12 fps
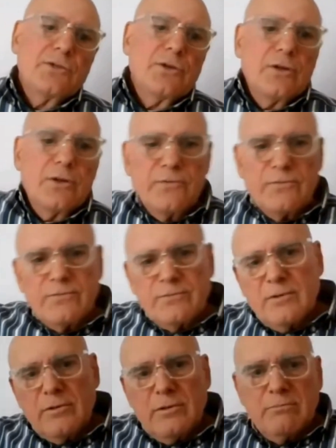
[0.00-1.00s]
sort of
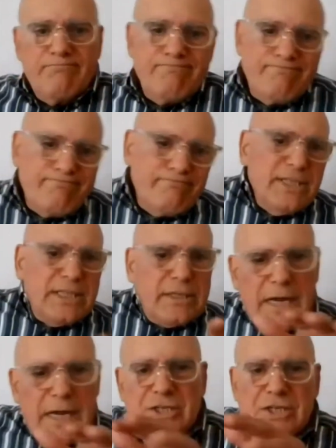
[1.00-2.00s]

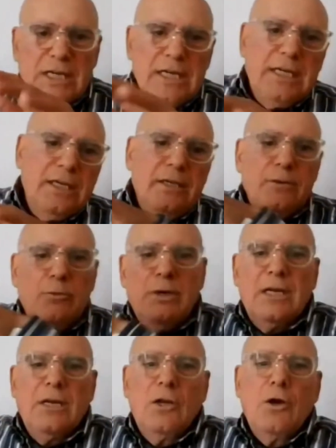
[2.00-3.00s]
begrudgingly
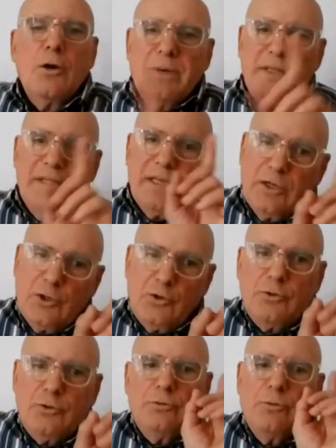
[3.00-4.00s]
went along, but the
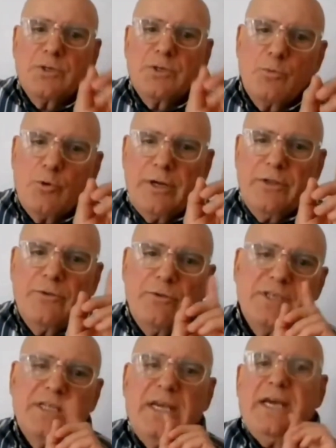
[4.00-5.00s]
Likud was more
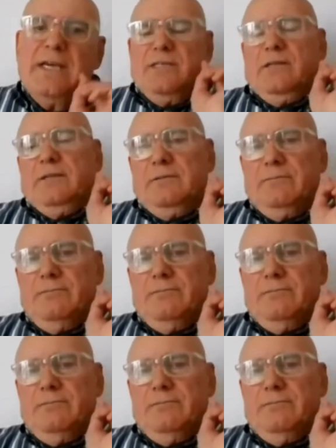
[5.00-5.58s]
enthusiastic.